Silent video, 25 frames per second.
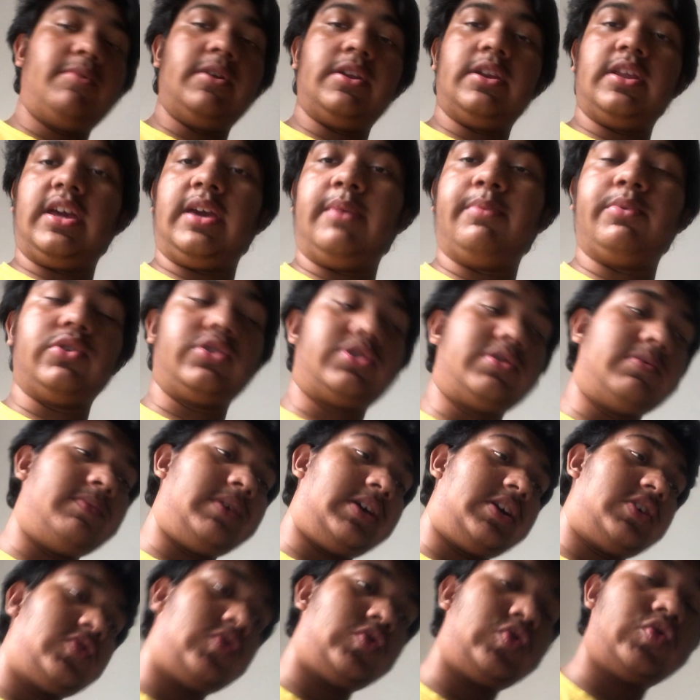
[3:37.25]
been able to
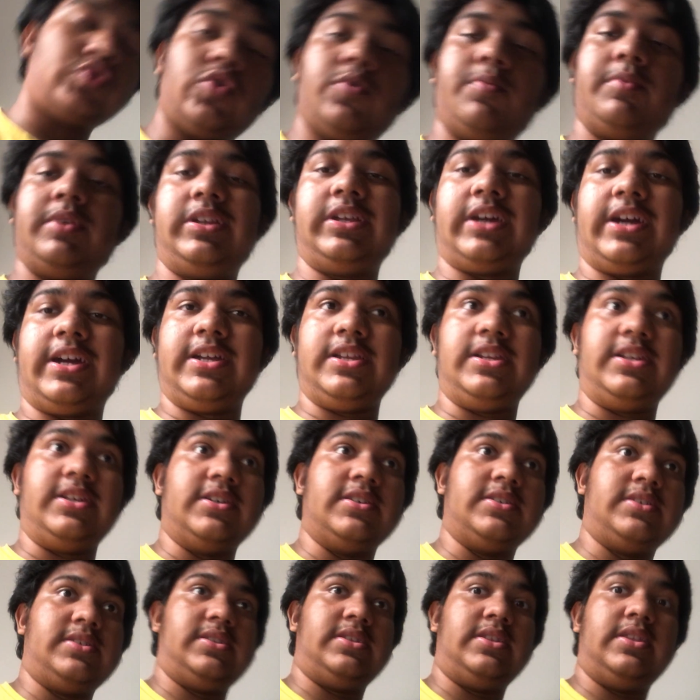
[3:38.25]
make so many
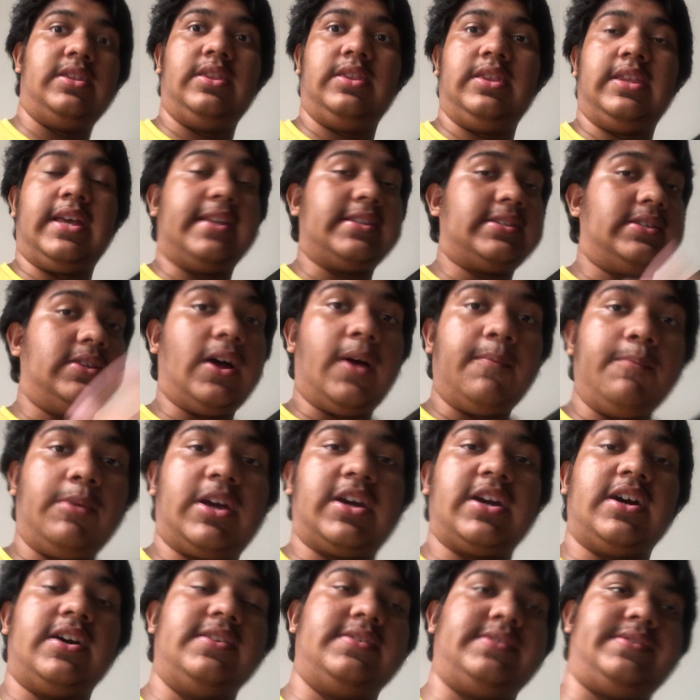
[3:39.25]
ideas. That's not
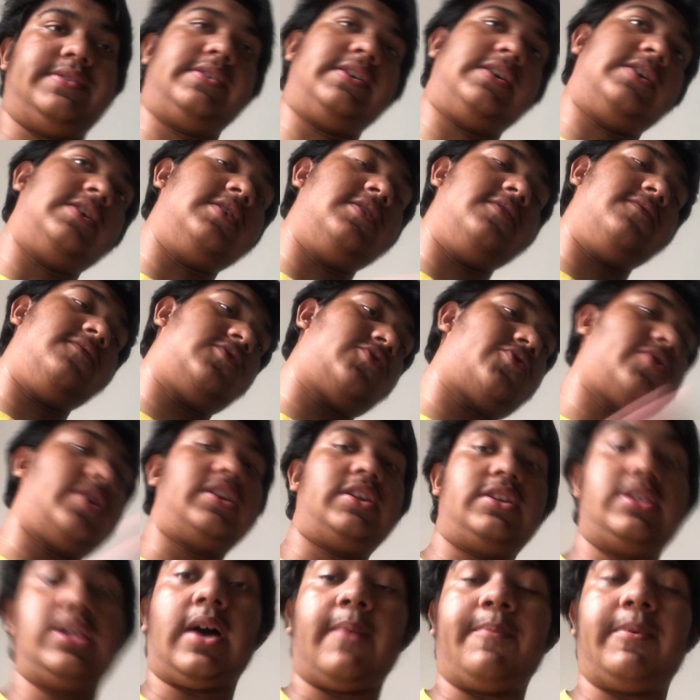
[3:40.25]
because of
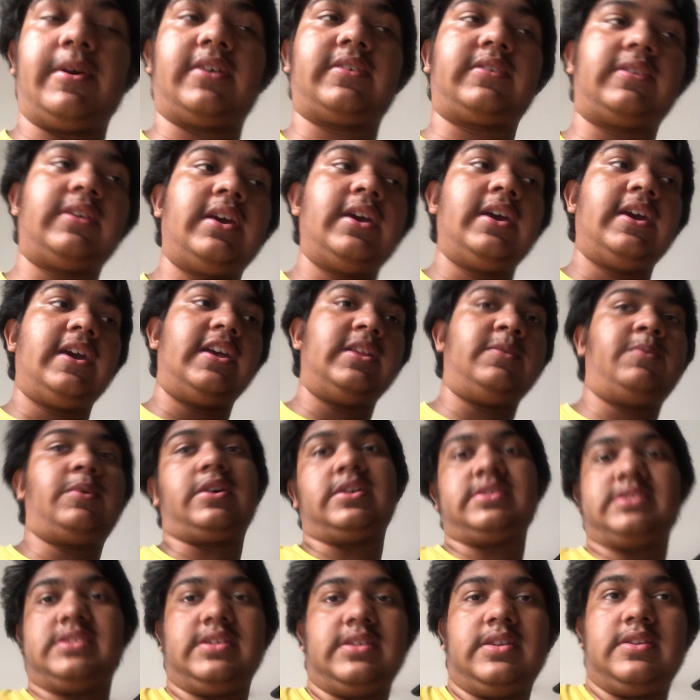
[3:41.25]
trendy topics. It's
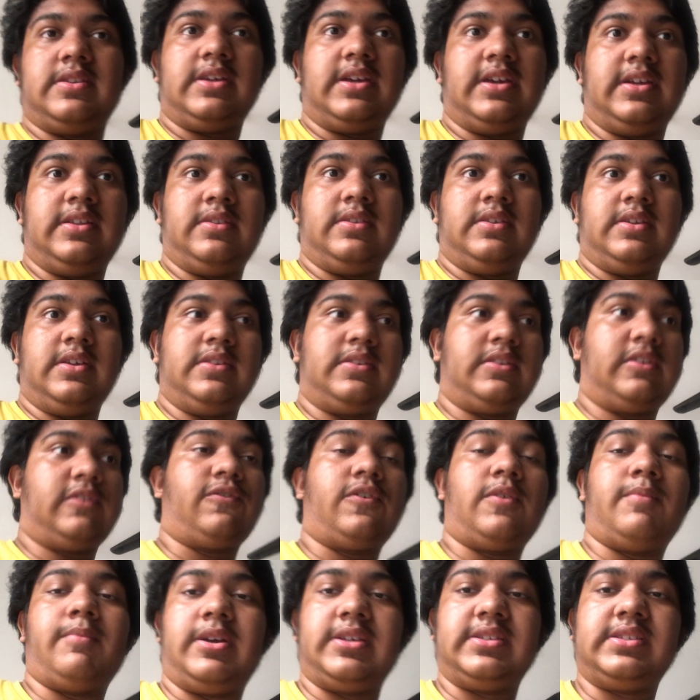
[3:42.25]
because it's
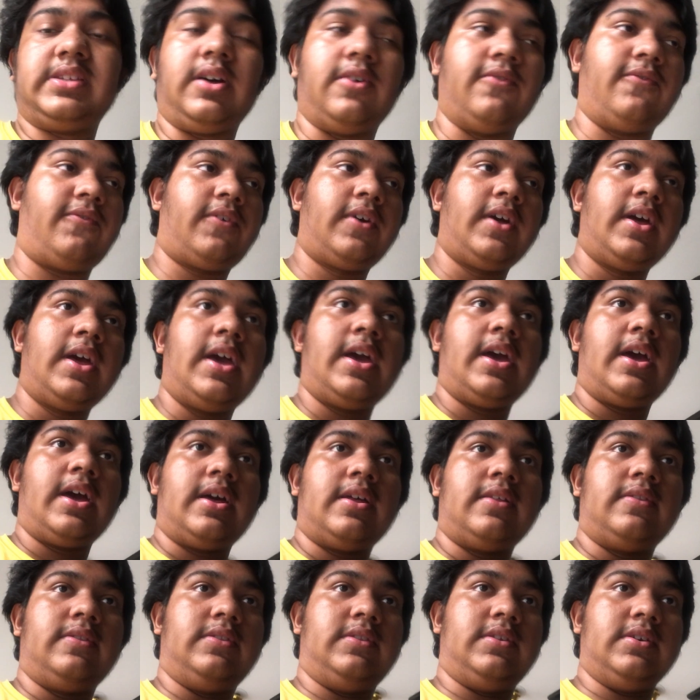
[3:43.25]
for myself.
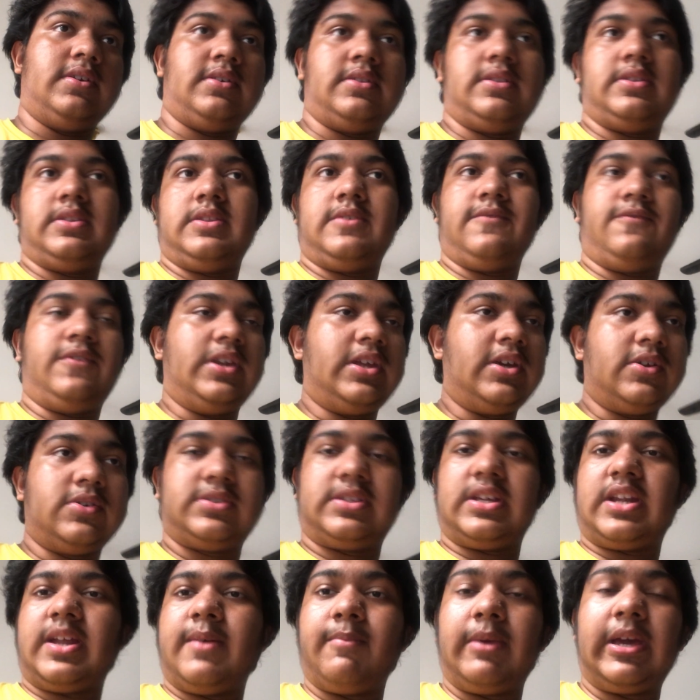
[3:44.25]
The videos
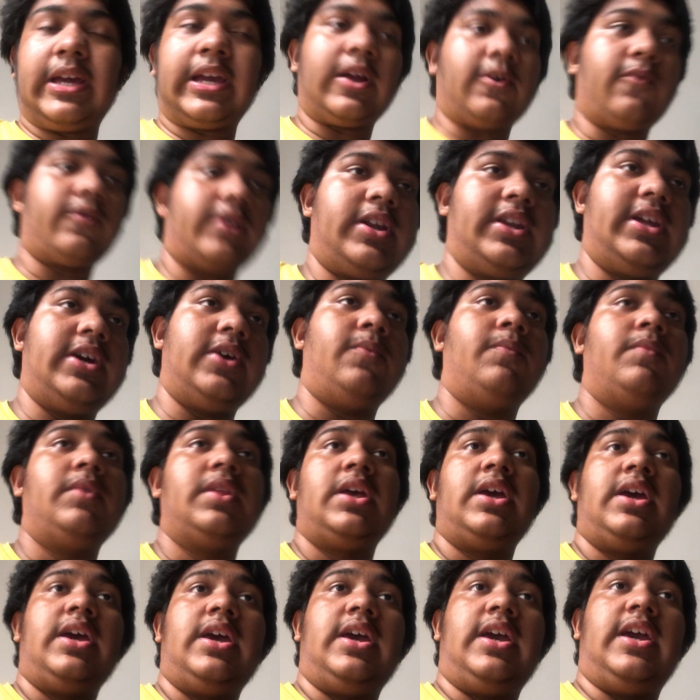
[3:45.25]
that I'm making right now,
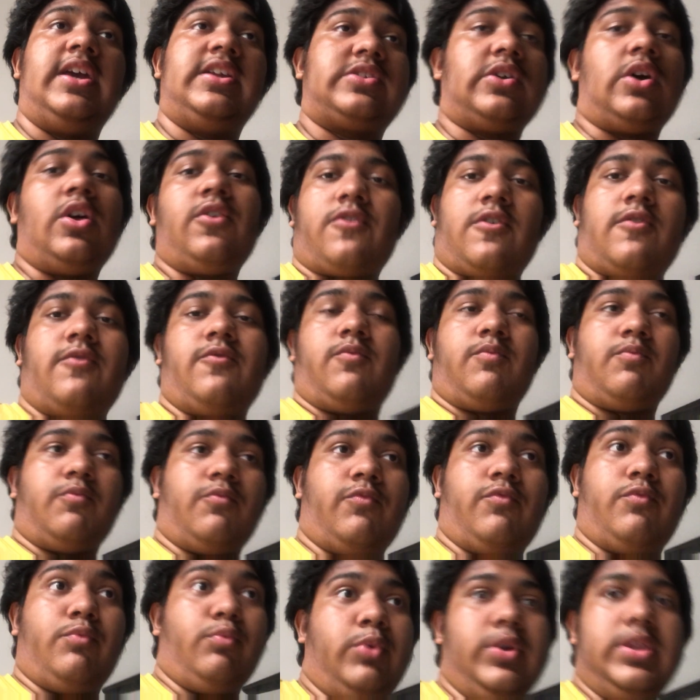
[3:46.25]
it's all from
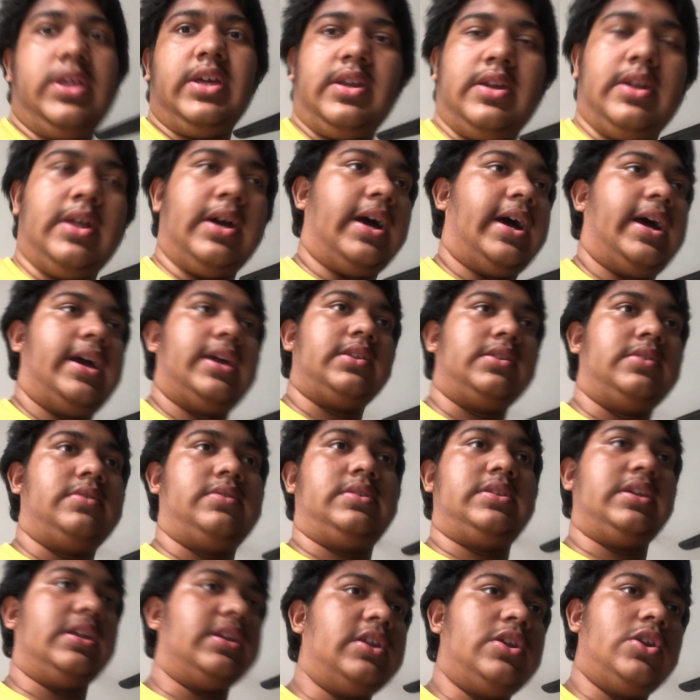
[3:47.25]
within. I
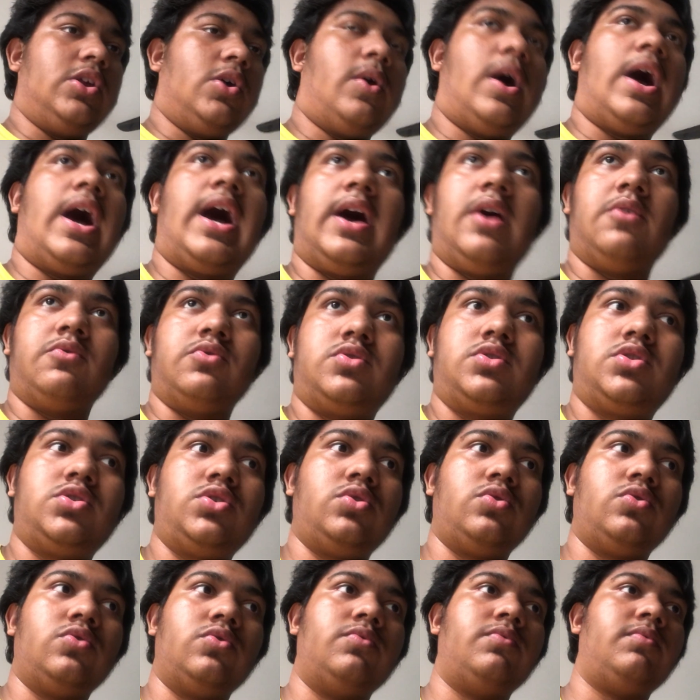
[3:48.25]
didn't know how
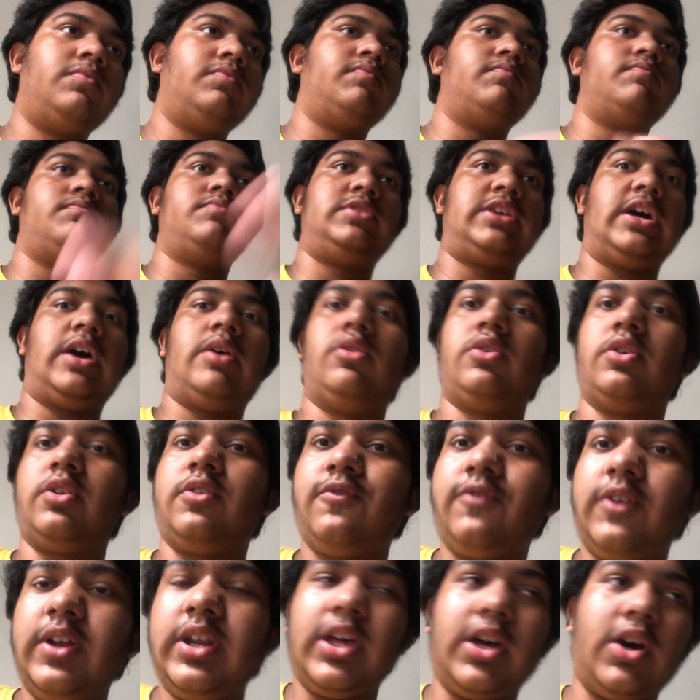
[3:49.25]
to download a
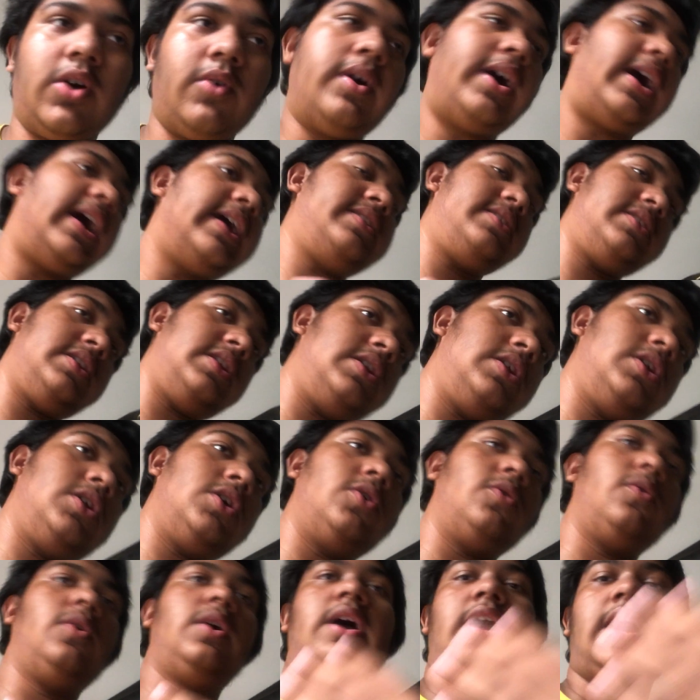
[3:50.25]
video. I didn't
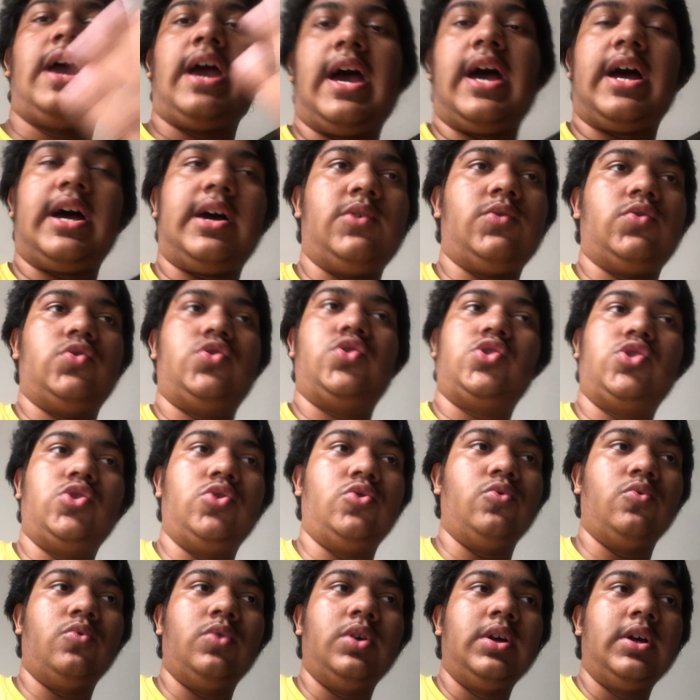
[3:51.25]
know how
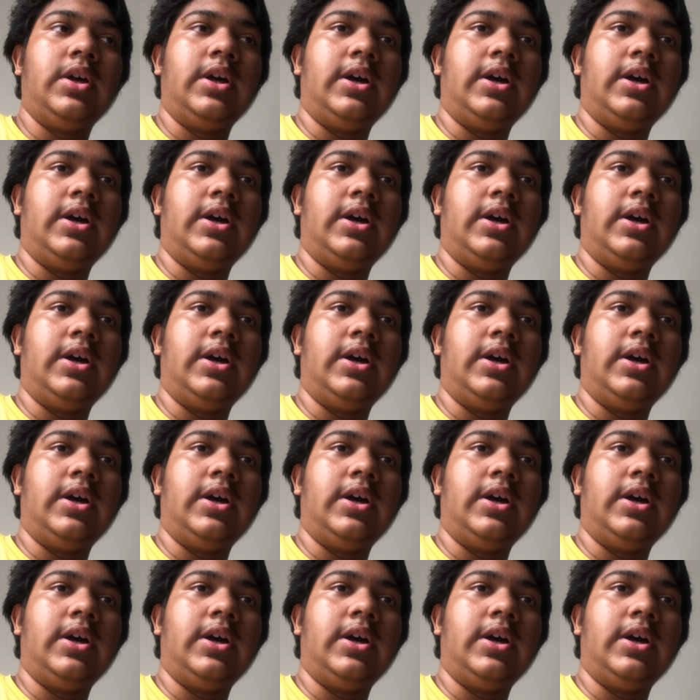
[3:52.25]
to